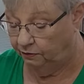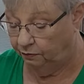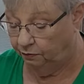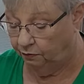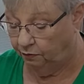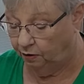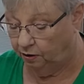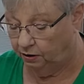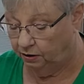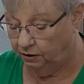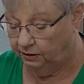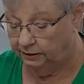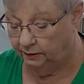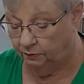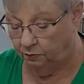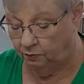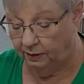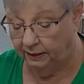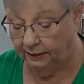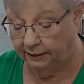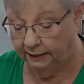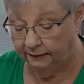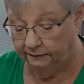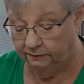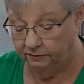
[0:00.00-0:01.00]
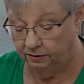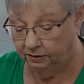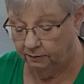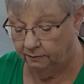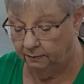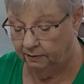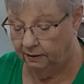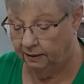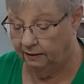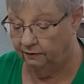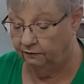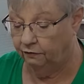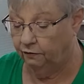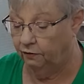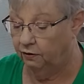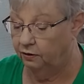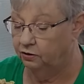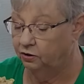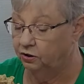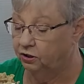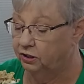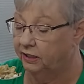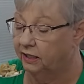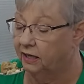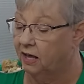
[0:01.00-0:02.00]
the frosting. We're going to have some of that
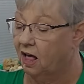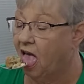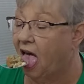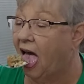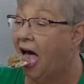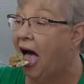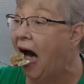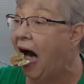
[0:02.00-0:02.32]
frosting.